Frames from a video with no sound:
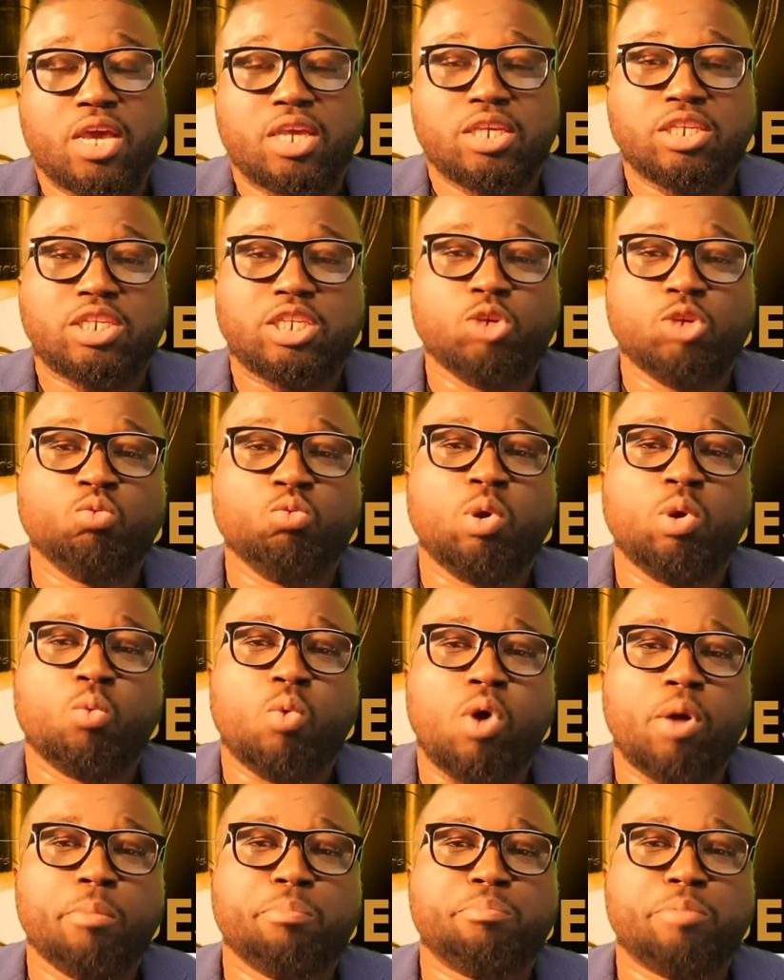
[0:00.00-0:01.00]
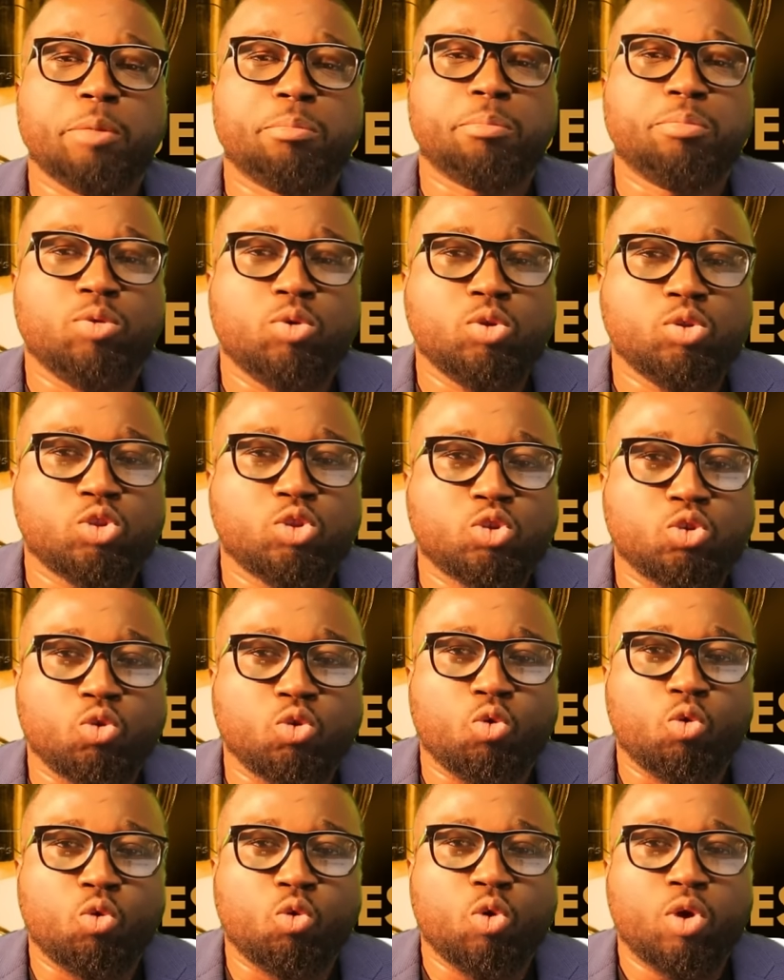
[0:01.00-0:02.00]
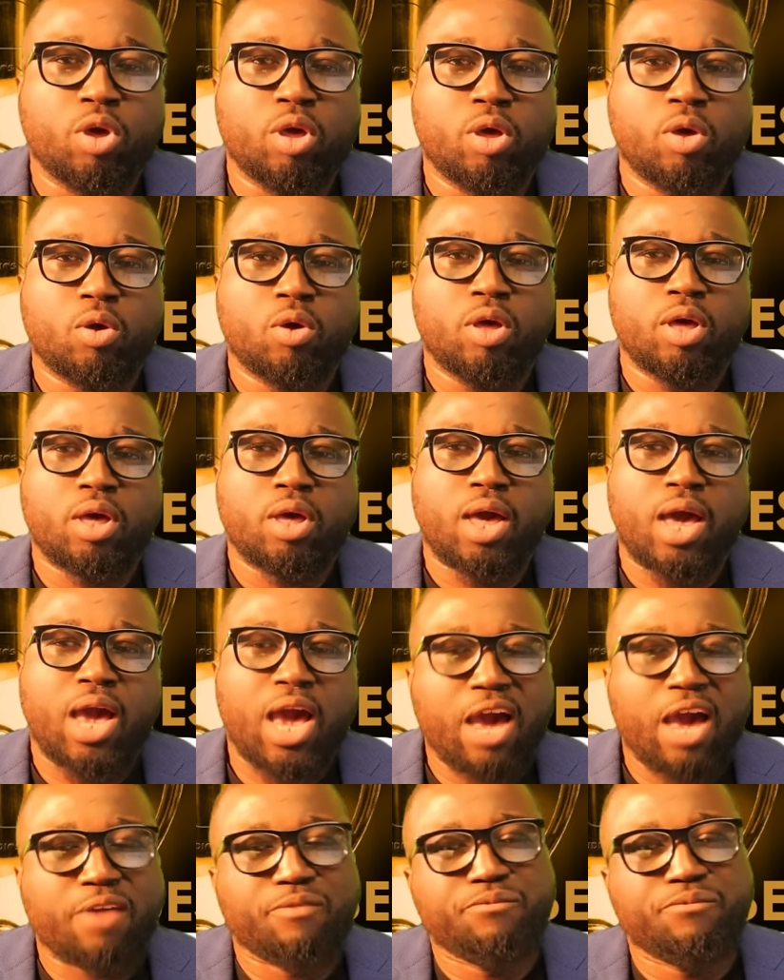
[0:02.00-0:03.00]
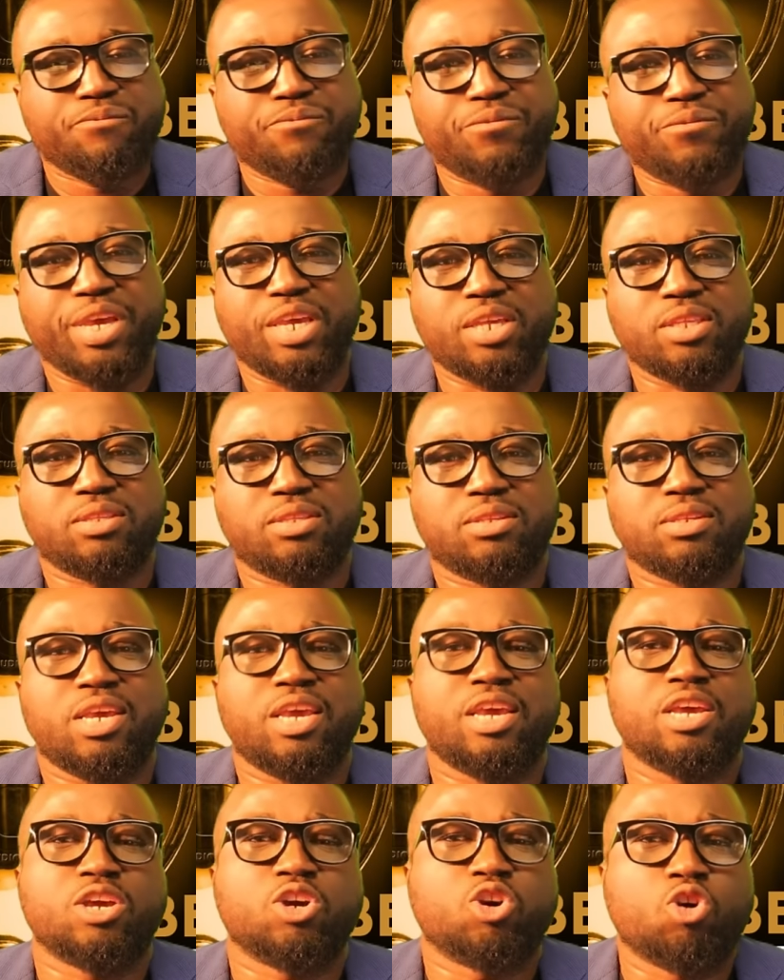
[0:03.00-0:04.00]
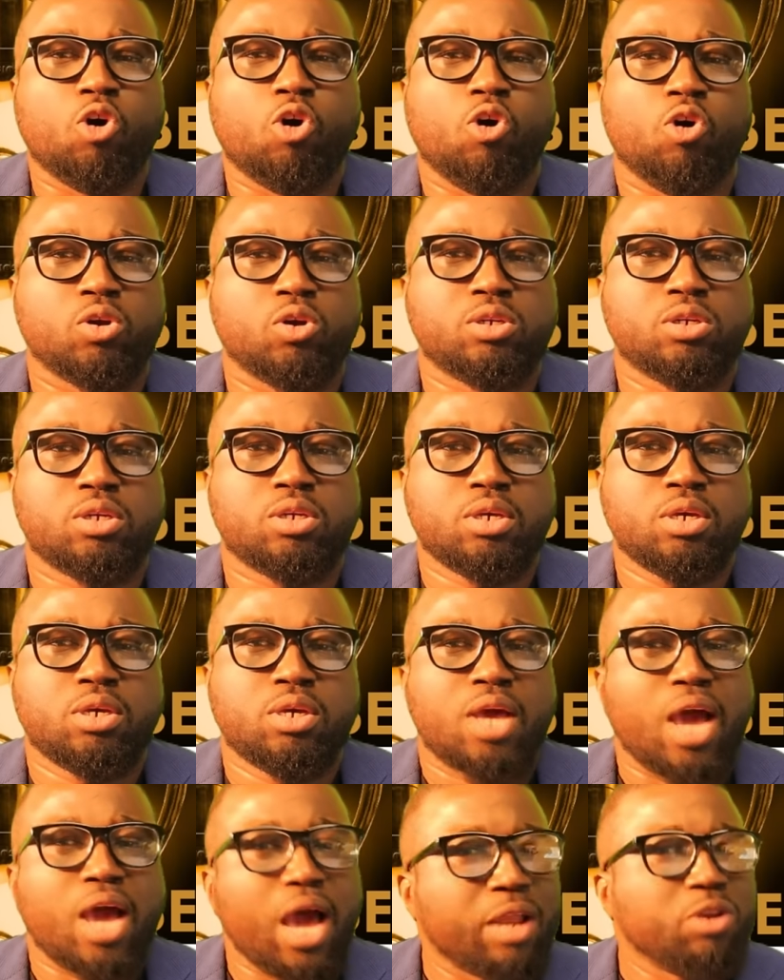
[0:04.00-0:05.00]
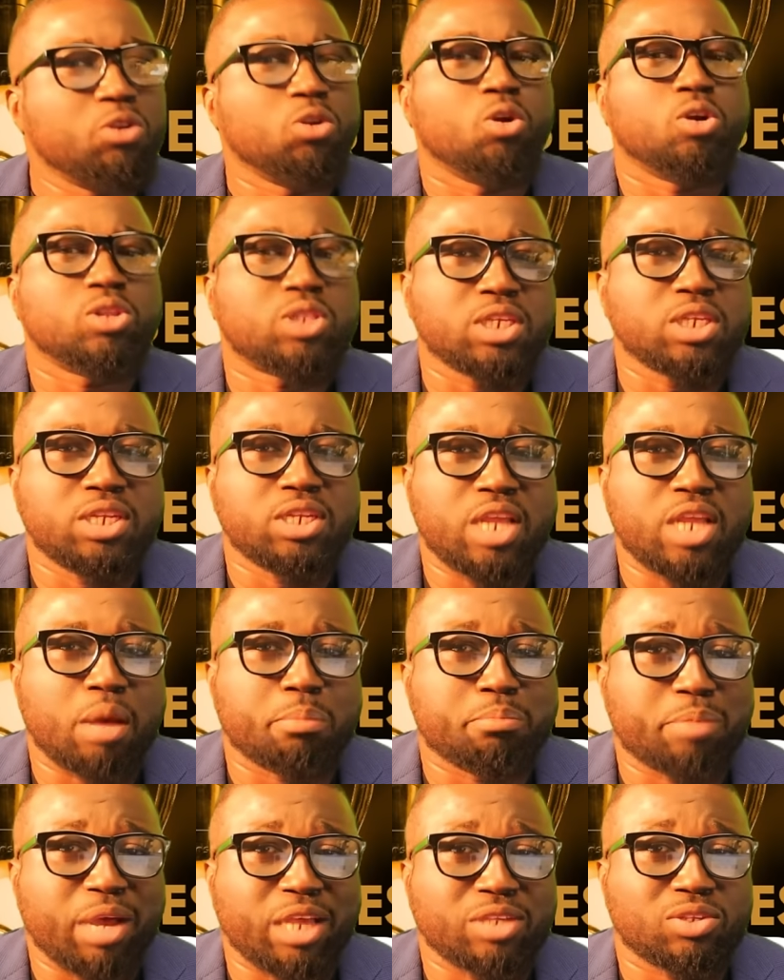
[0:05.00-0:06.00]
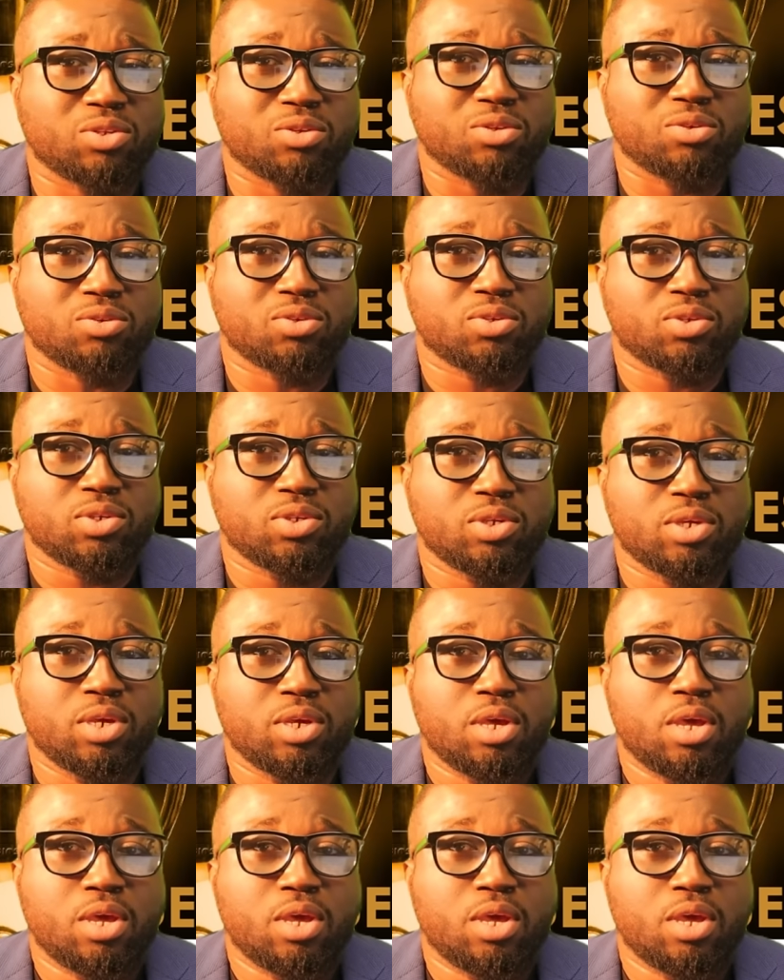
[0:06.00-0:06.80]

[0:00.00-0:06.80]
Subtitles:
You see, we want people to have faith in God and not in their pastors.